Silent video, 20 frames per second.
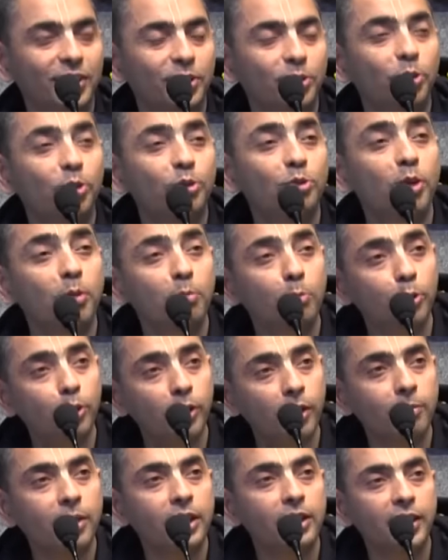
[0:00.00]
Those who are
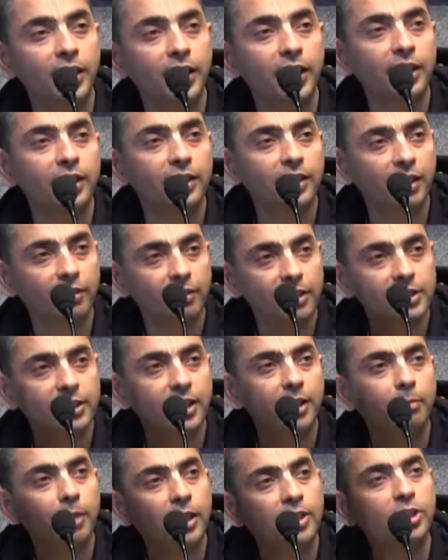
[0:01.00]
mudmate, they will
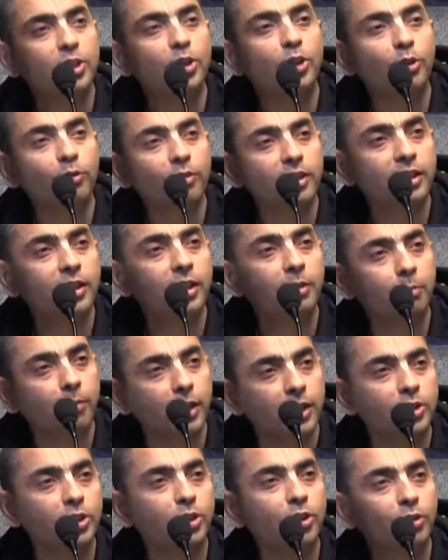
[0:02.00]
say Bhaj Govindam,
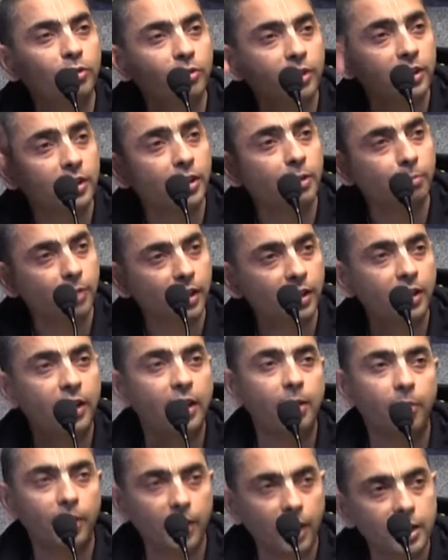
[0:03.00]
Bhaj Govindam. Bhaj.
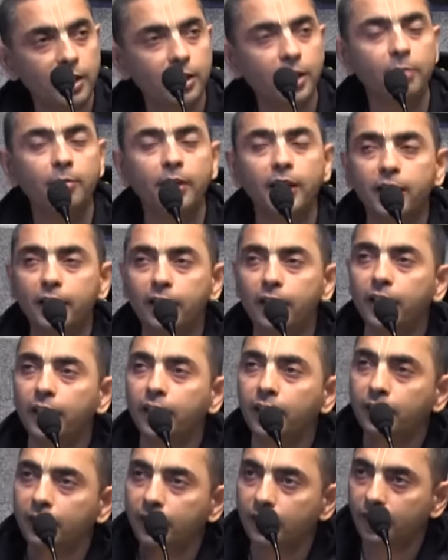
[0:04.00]
But ultimately,
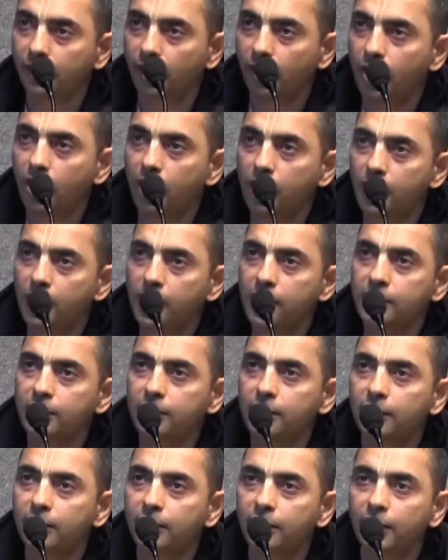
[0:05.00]
the Lord
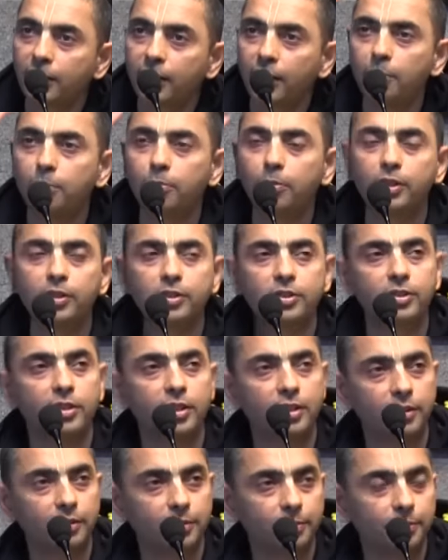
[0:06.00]
is impersonal.